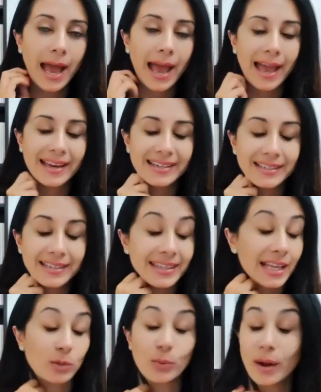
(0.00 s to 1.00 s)
And
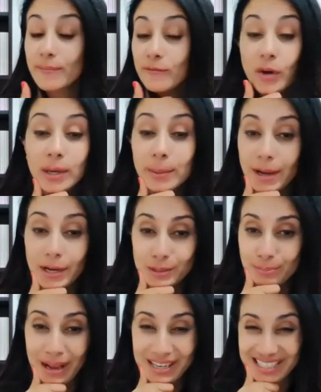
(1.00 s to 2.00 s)
that's where I'm very
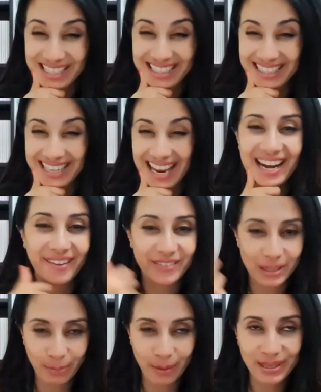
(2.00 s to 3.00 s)
much passionate. And I've
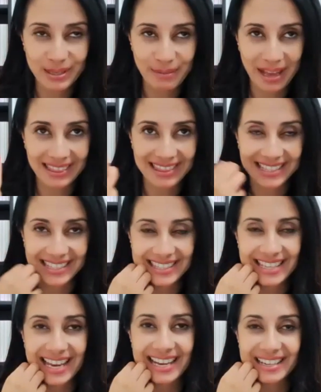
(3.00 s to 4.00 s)
spoken about this
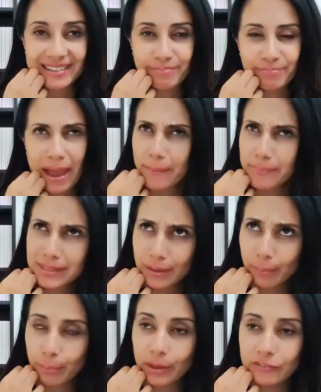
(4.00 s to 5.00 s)
perhaps in
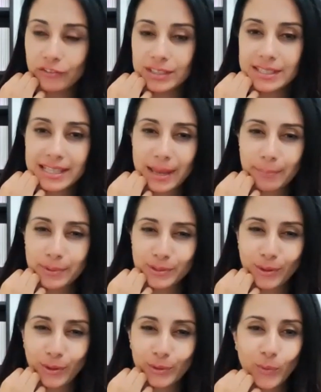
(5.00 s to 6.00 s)
a previous
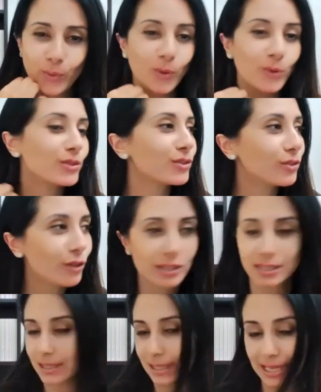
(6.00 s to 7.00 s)
episode, or
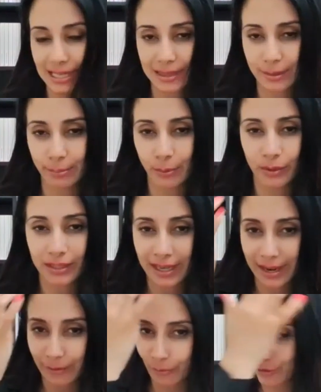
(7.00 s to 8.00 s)
certainly in the book that
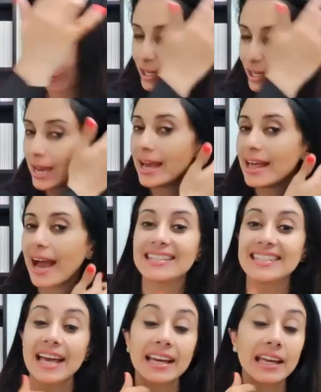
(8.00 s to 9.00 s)
I wrote,
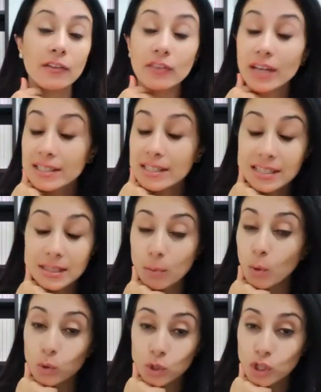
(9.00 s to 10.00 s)
is that even as a
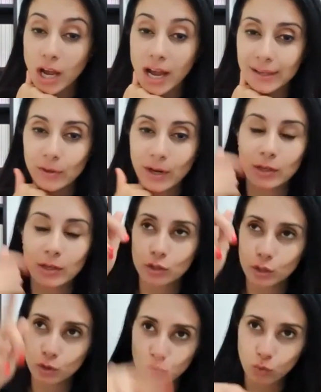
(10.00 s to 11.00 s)
small child, I
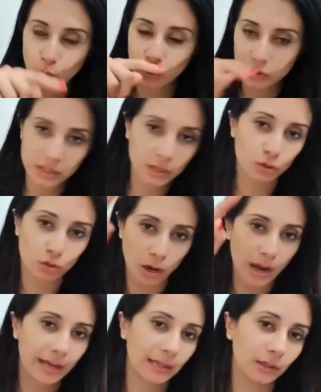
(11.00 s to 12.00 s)
used to draw this
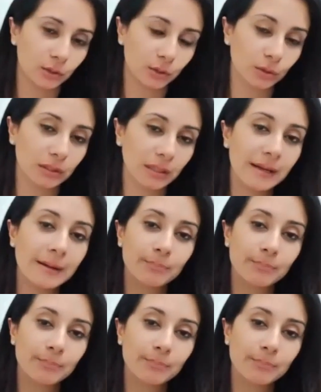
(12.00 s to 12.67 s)
triangle